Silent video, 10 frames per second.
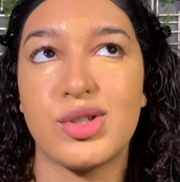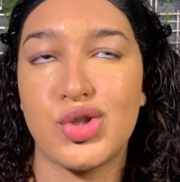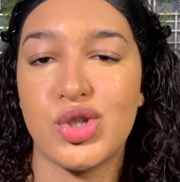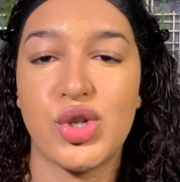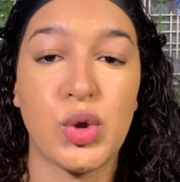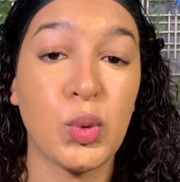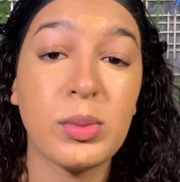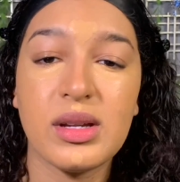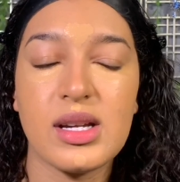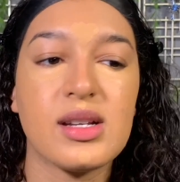2
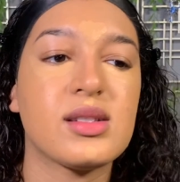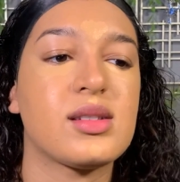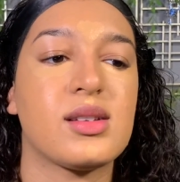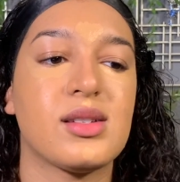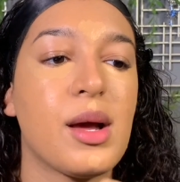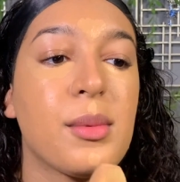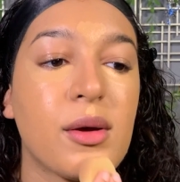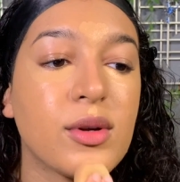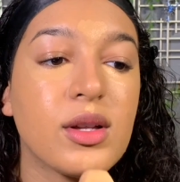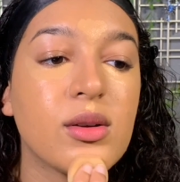minutes because I'm not
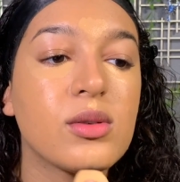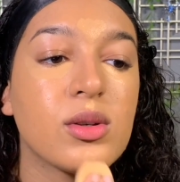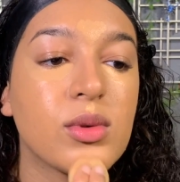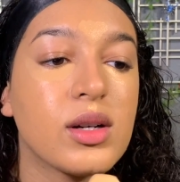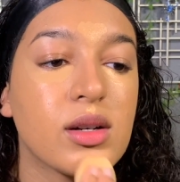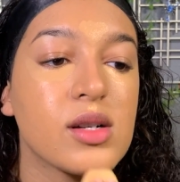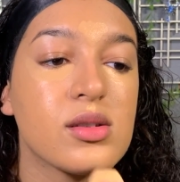really going nowhere,